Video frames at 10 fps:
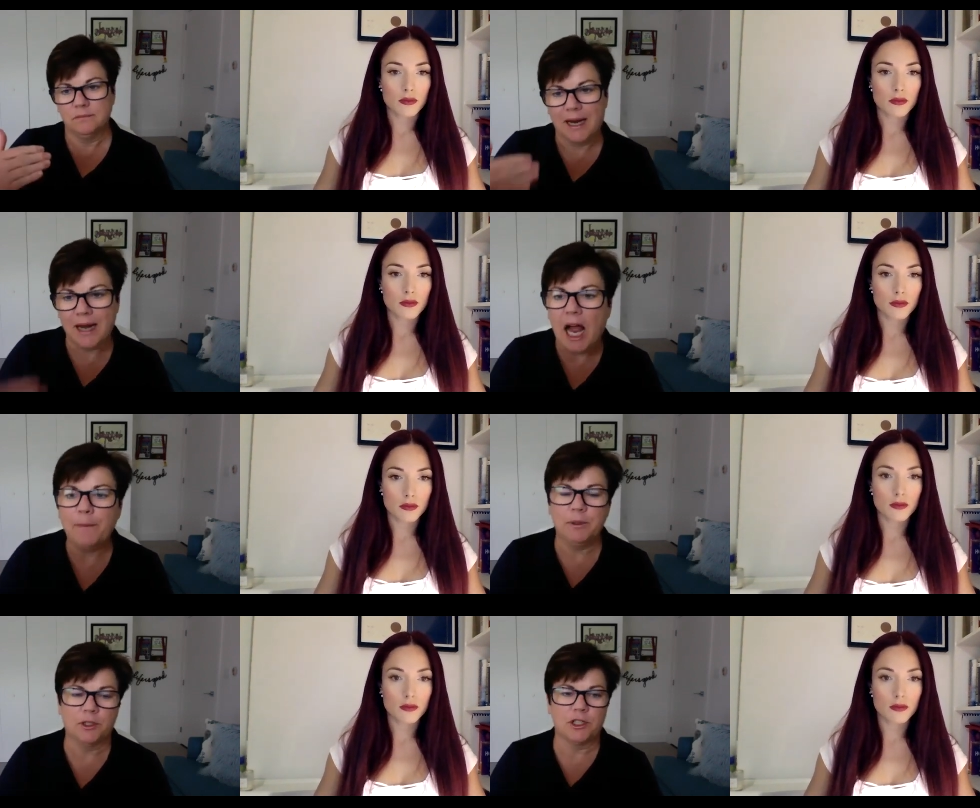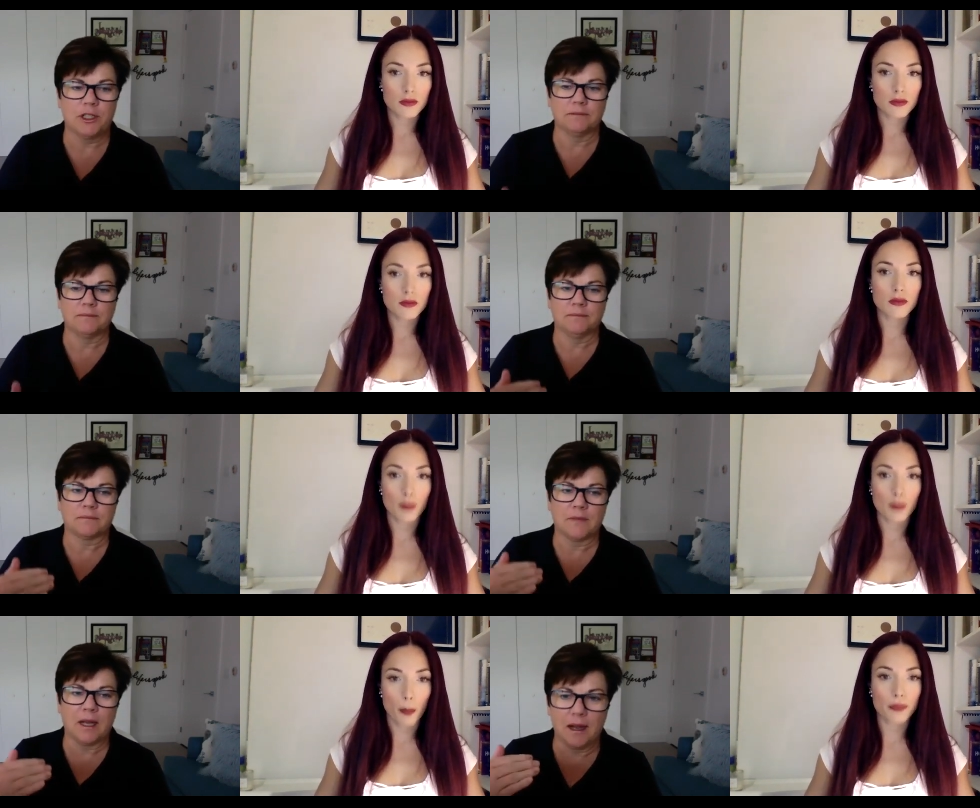Speaker 1: accomplishing,
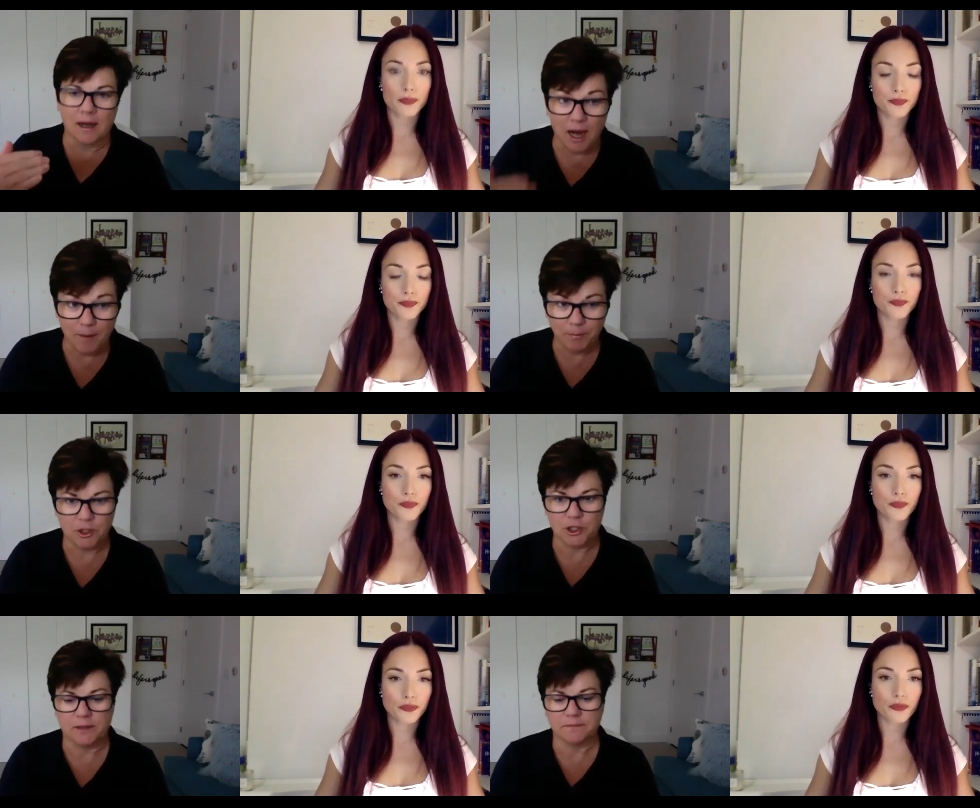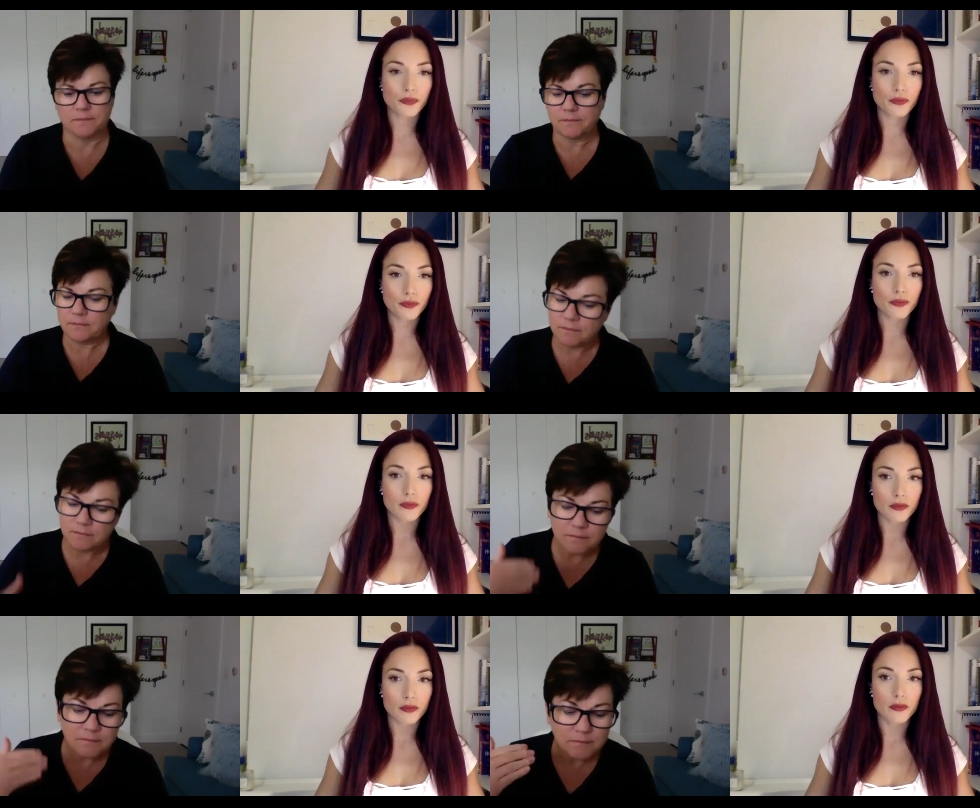mm-hmm. accomplishing.
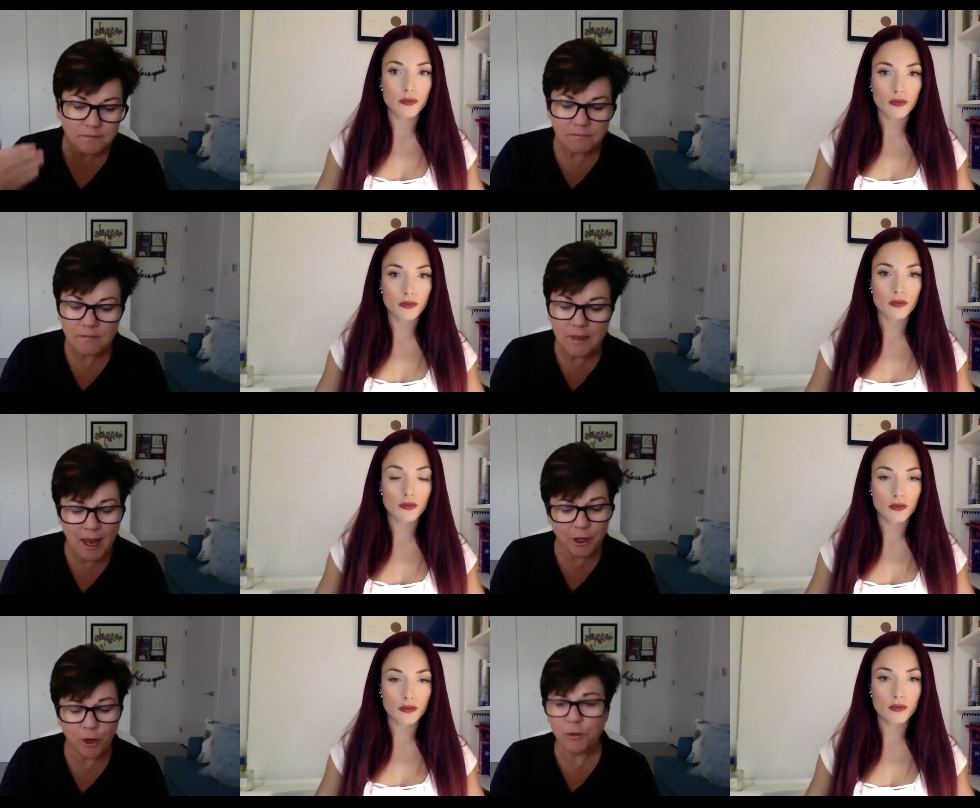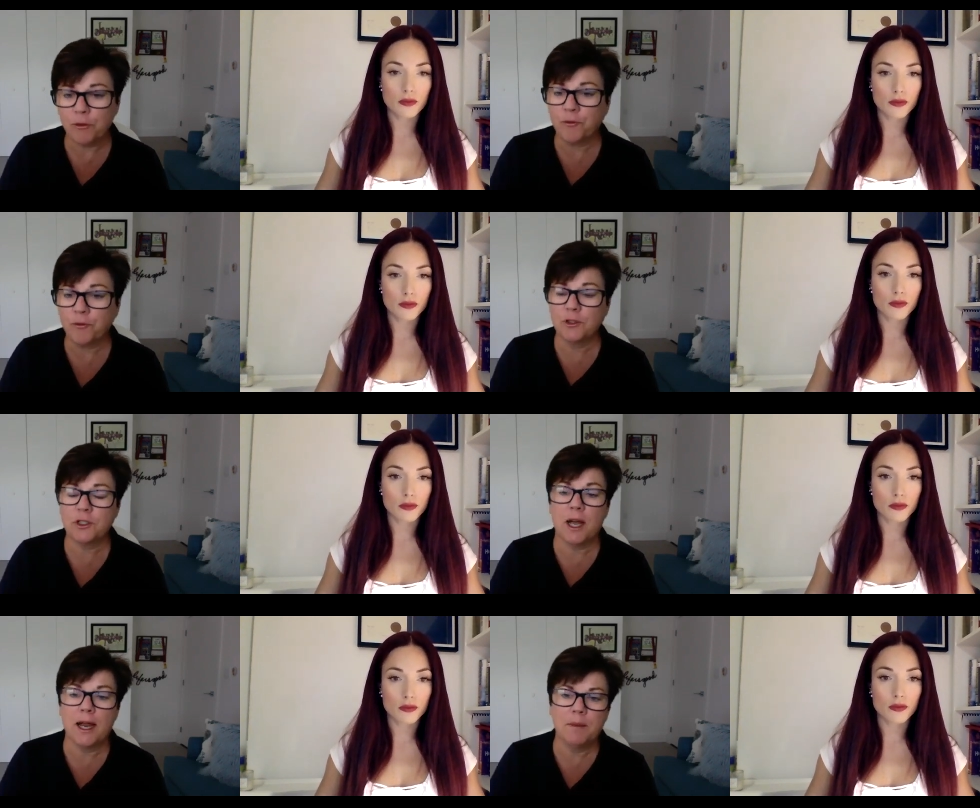I know that the
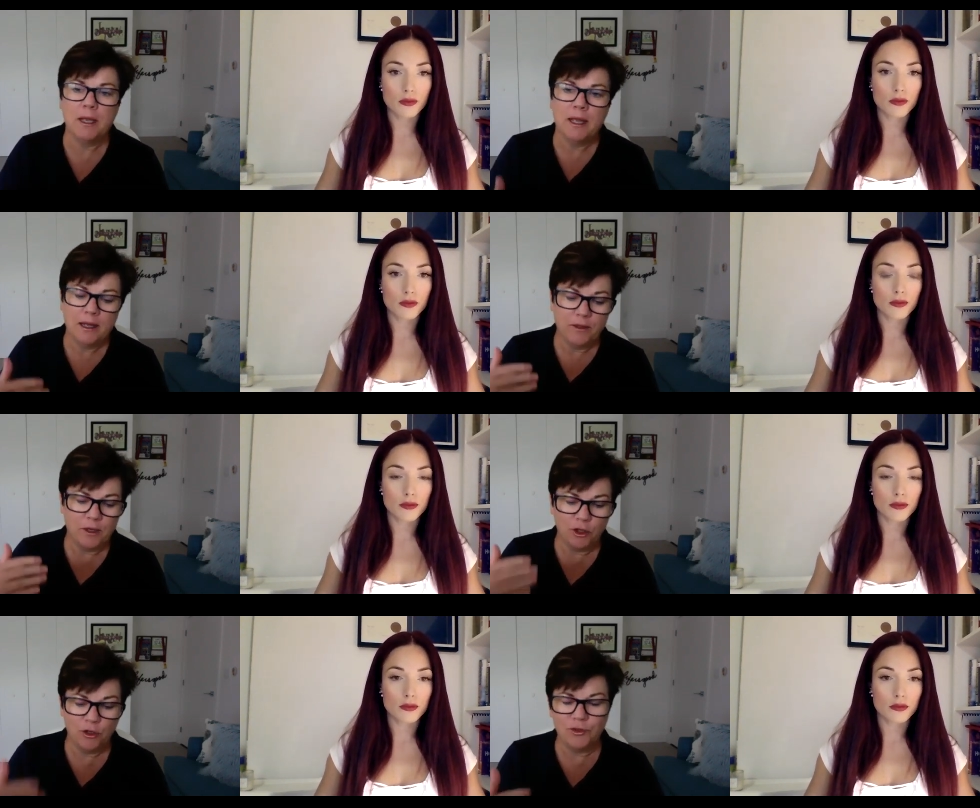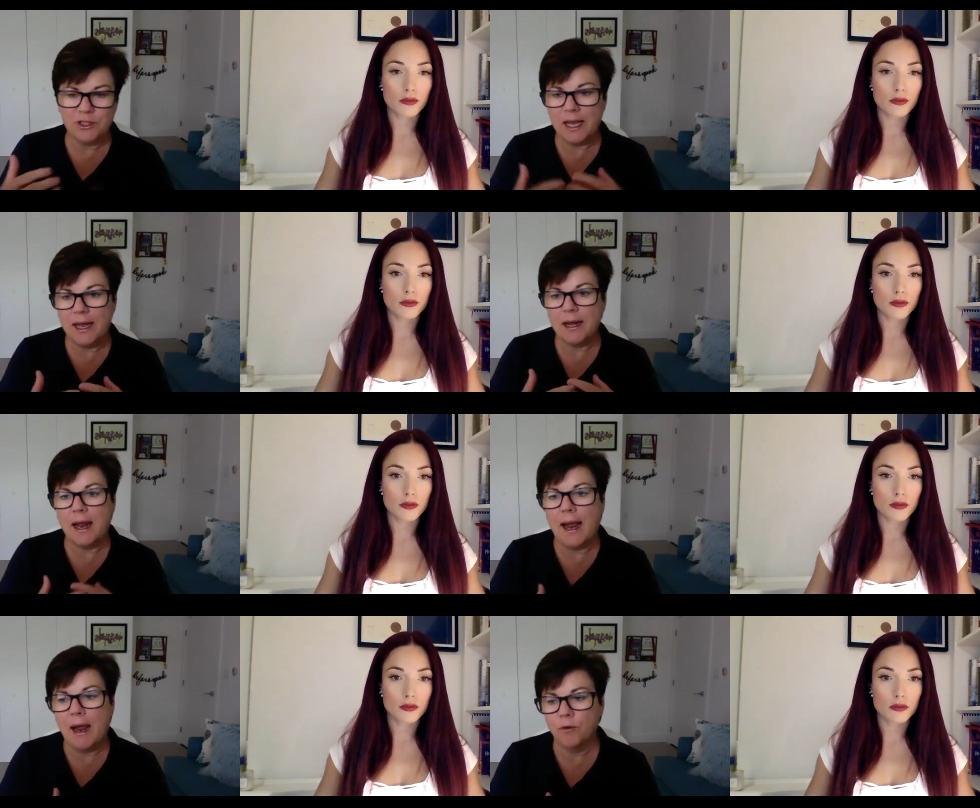first time that you set
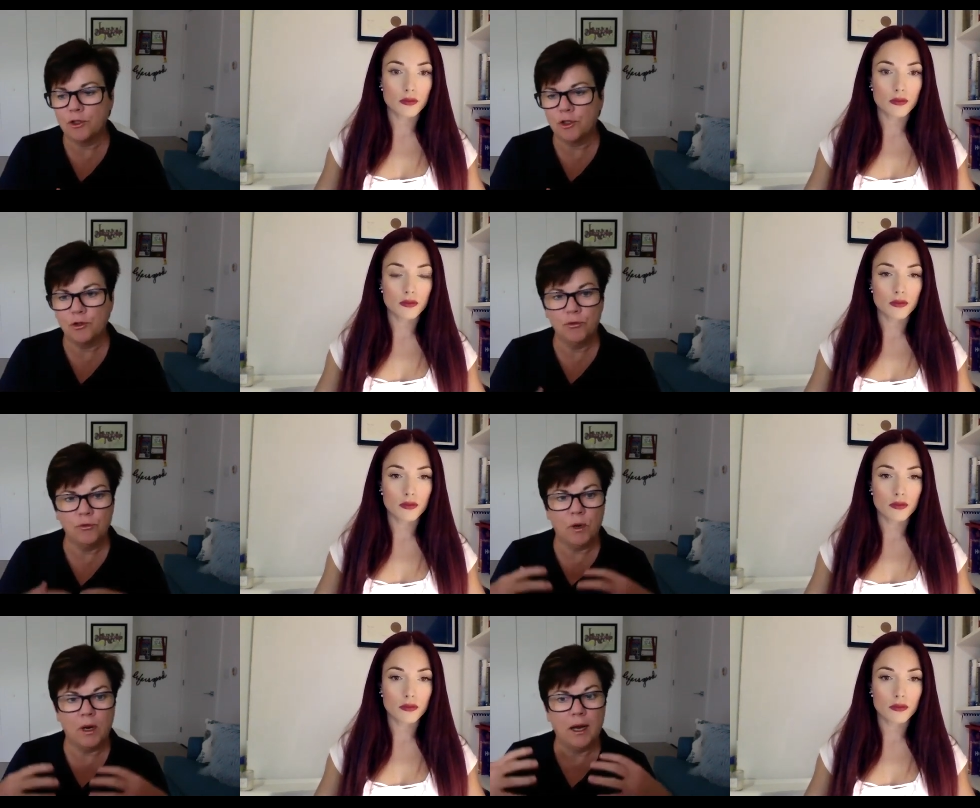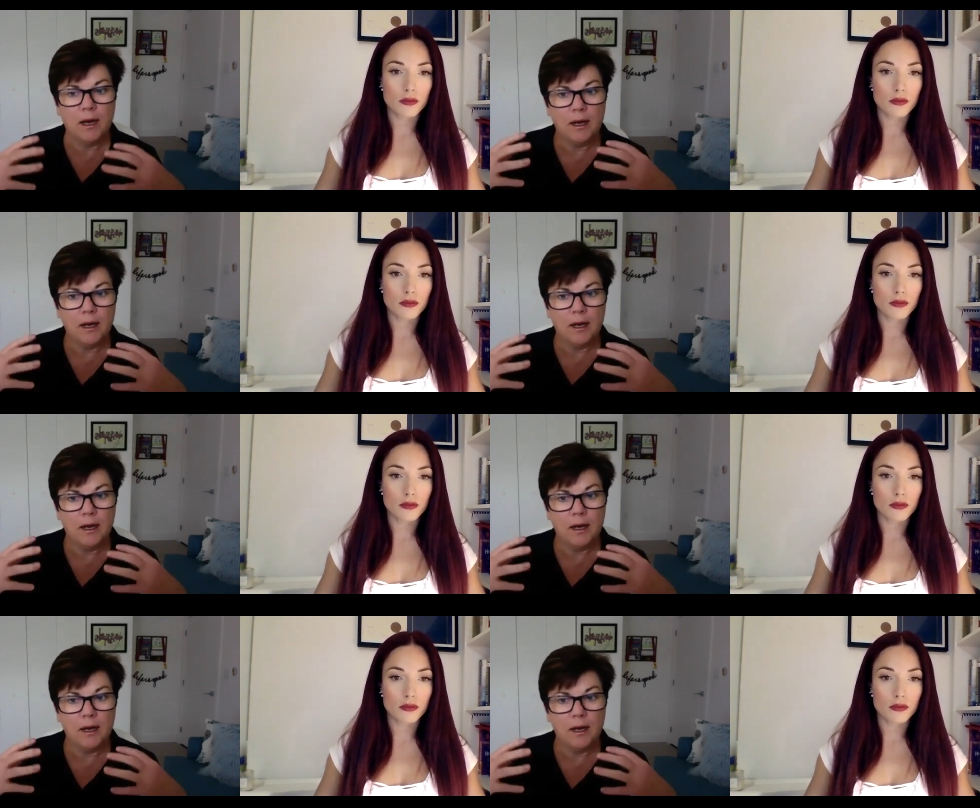out to uh,